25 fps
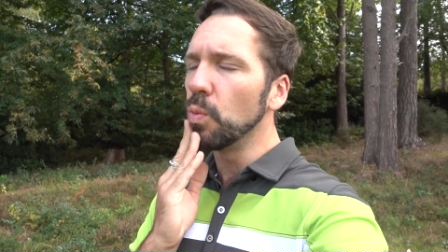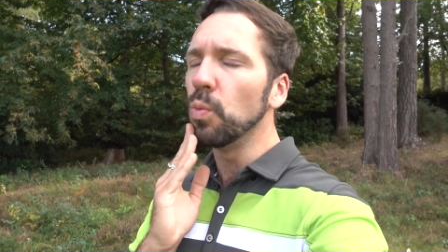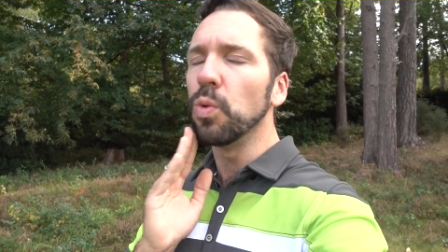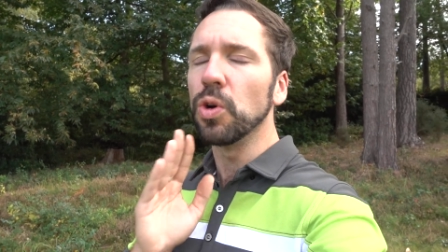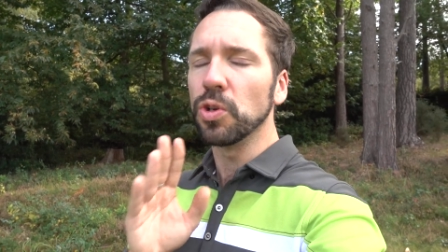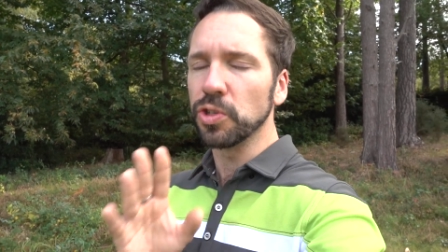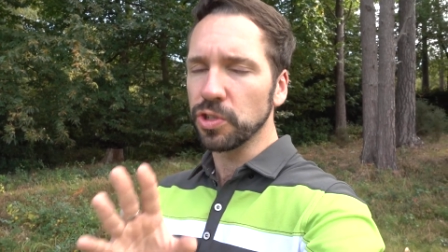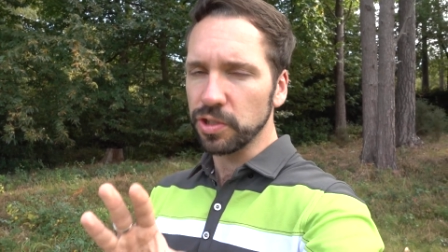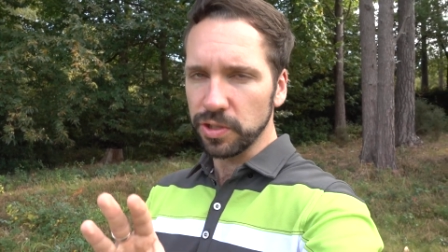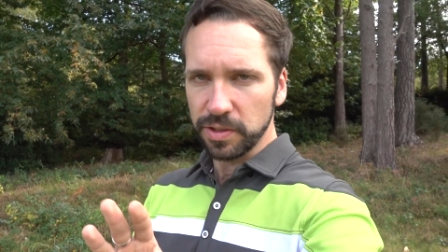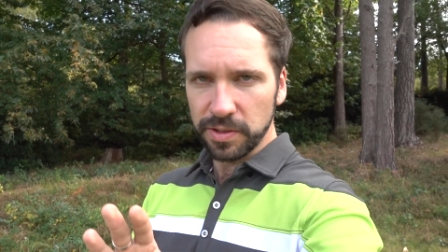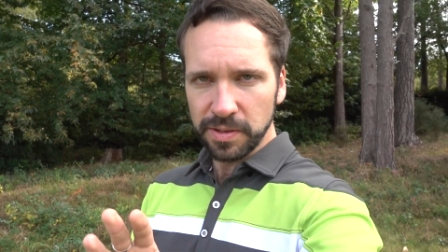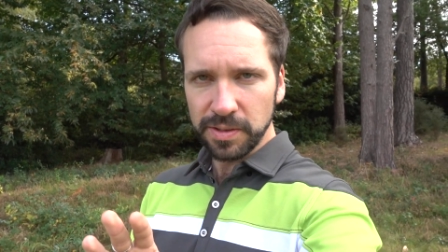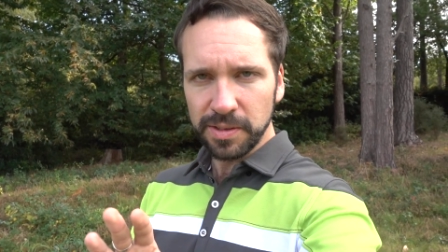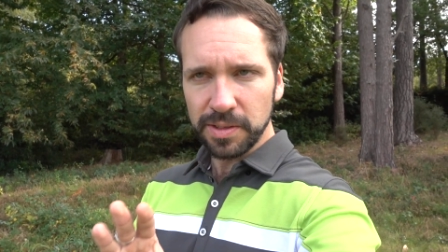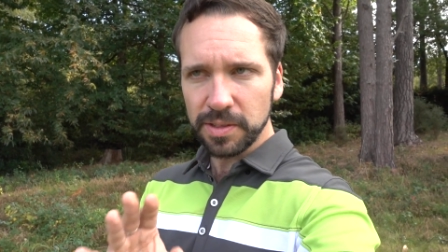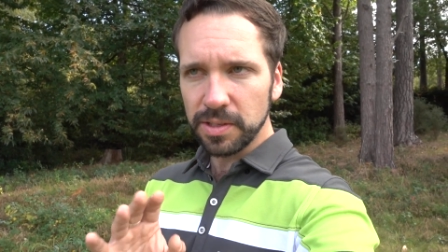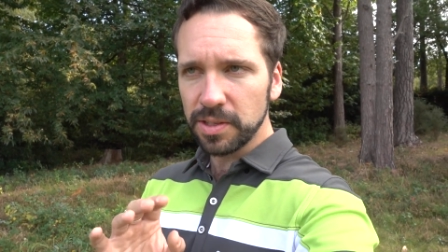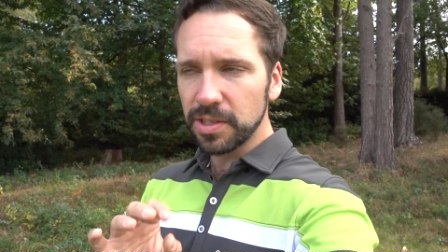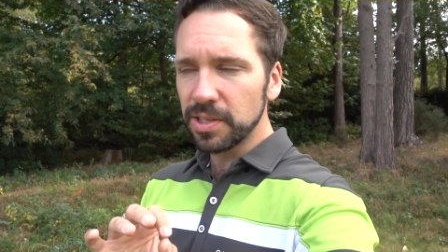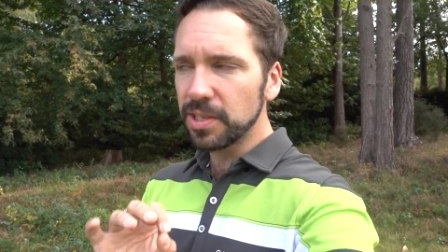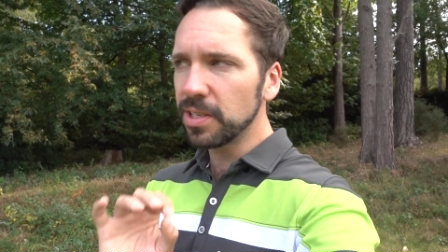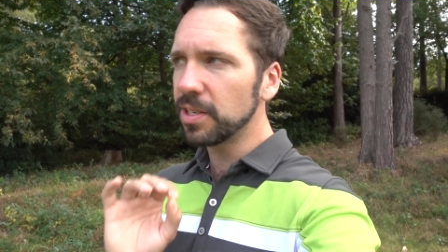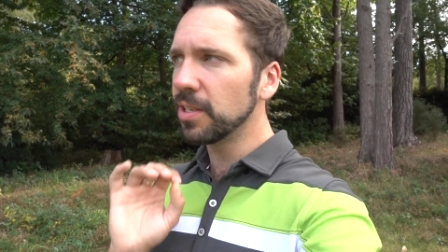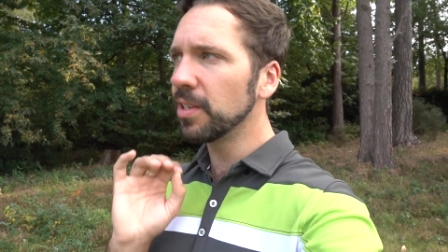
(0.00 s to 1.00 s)

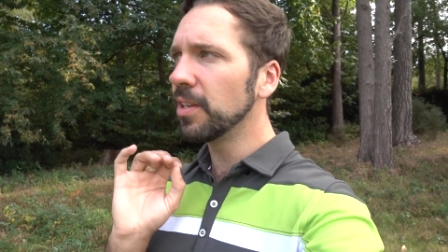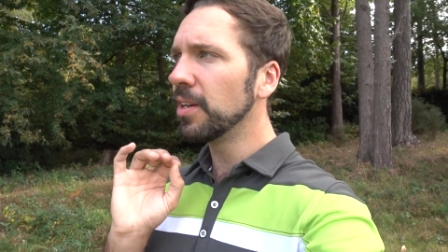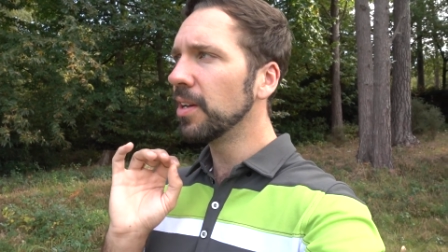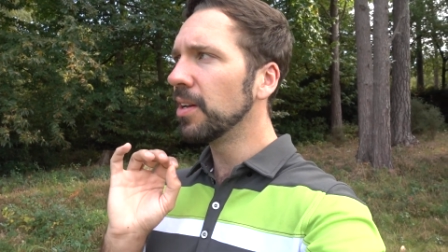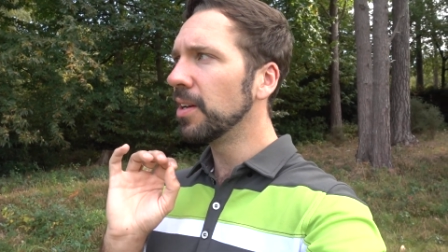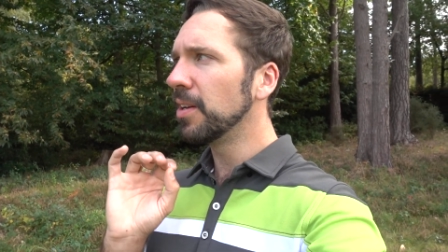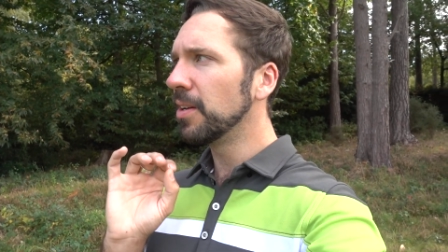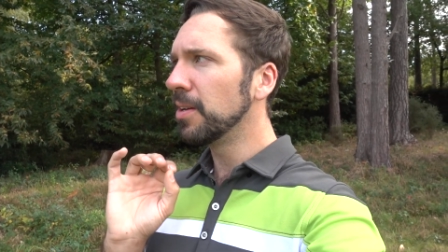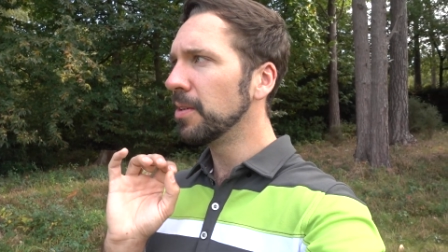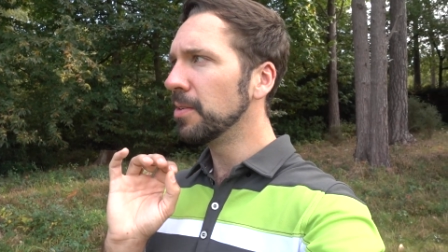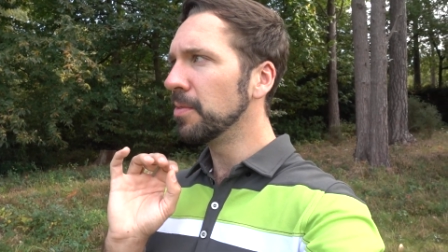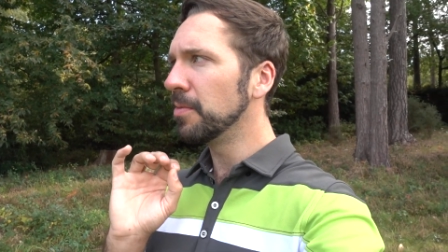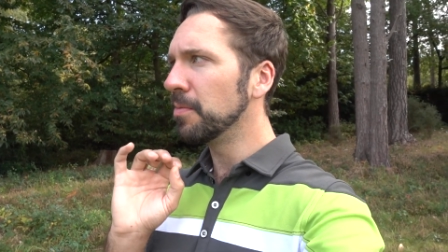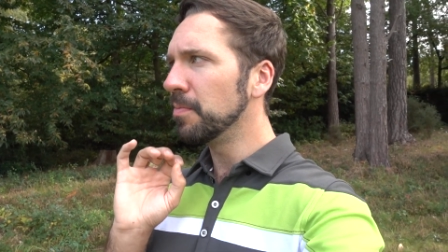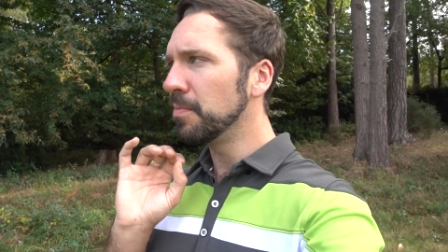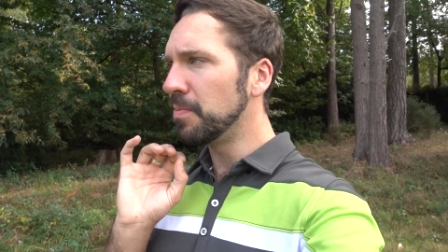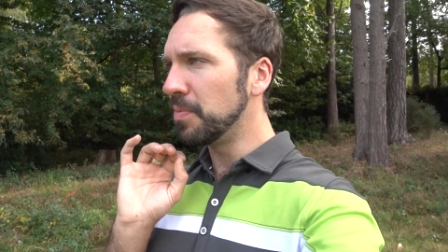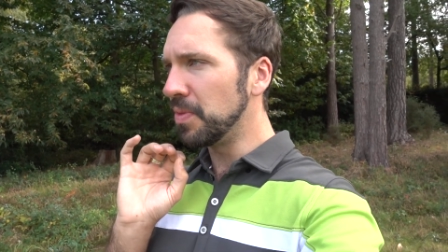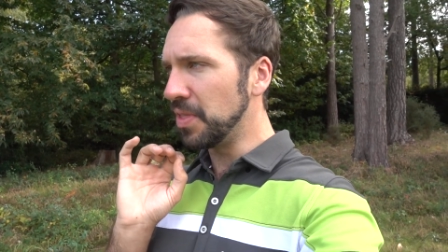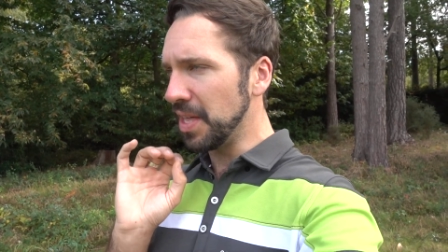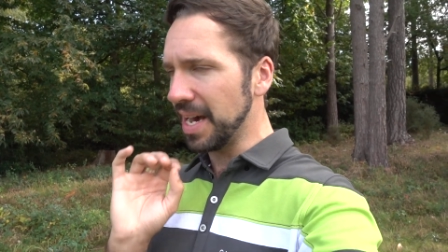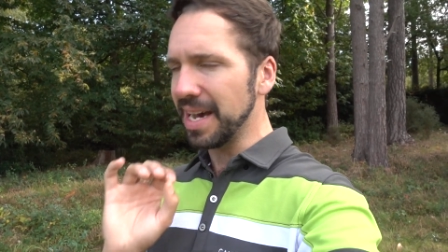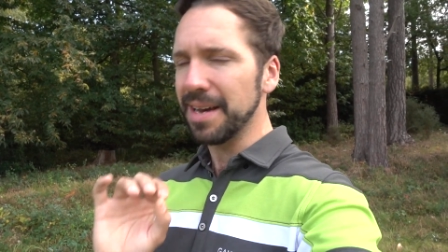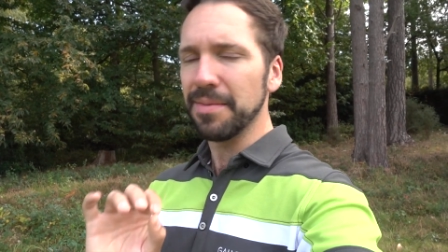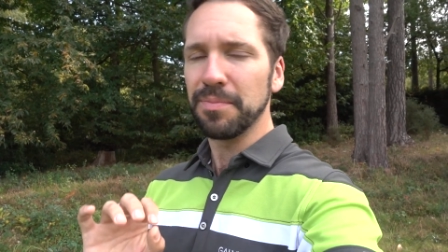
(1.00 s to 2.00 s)
wasn't
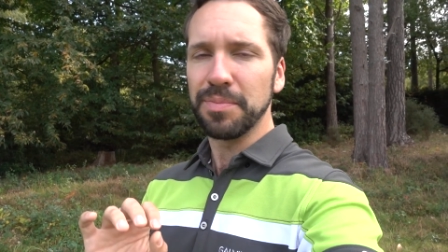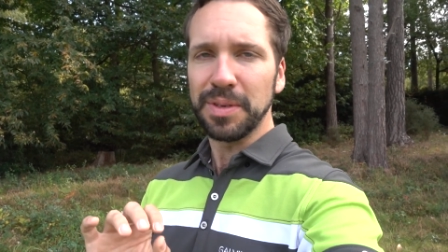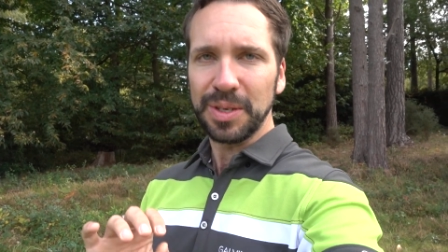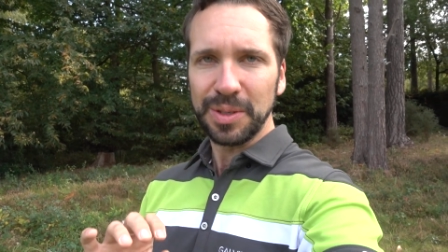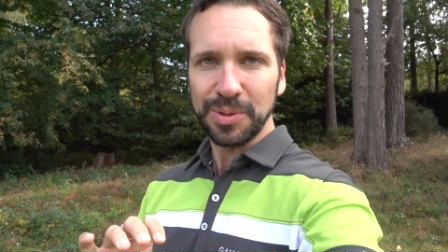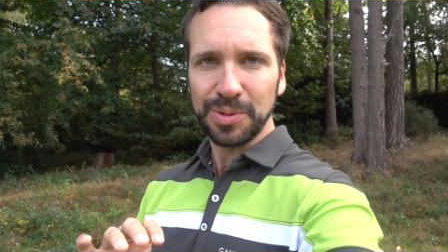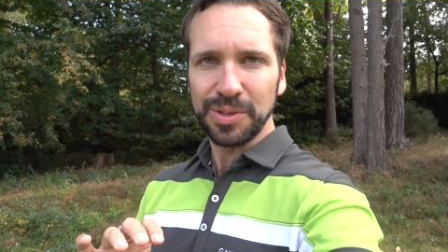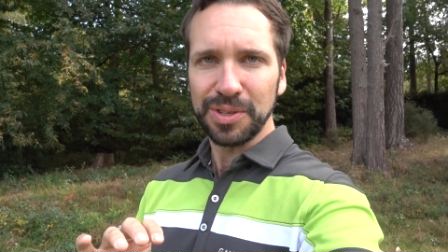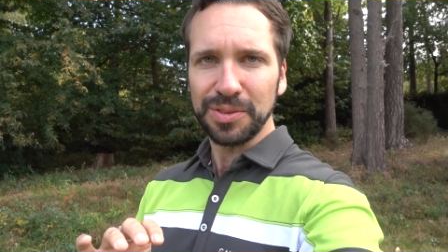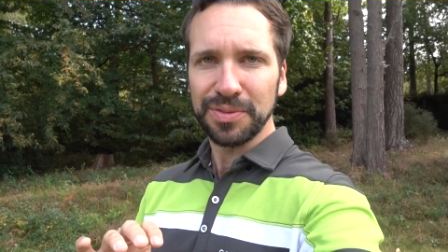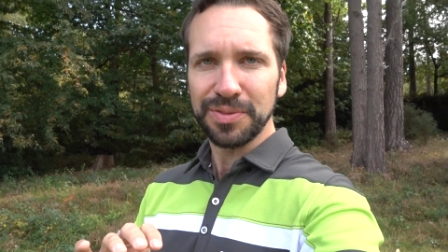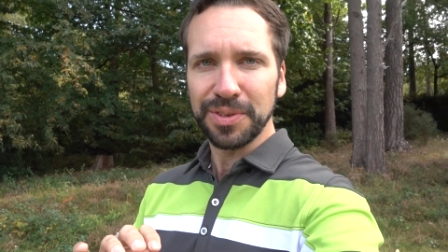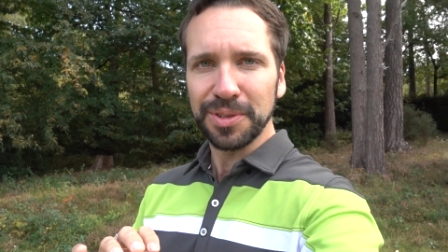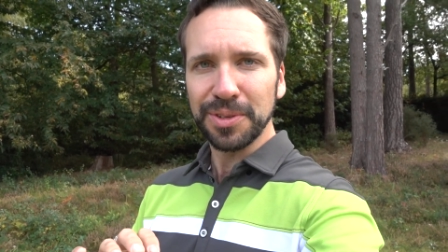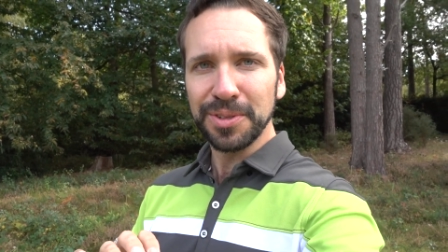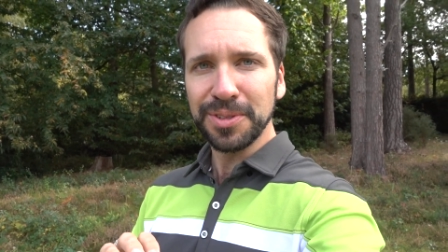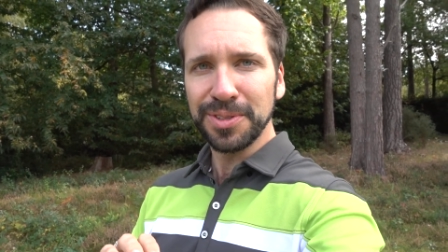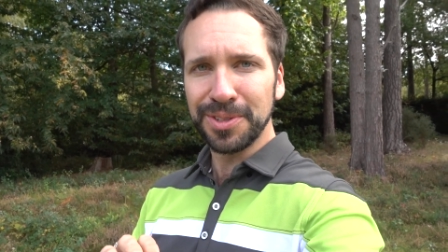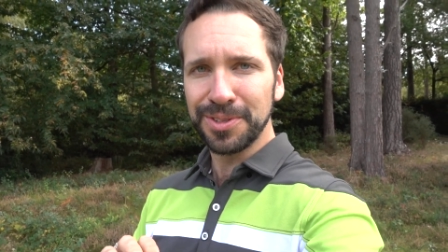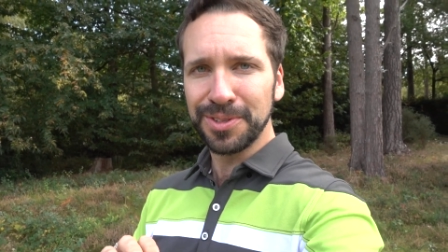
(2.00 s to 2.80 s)
that beautiful,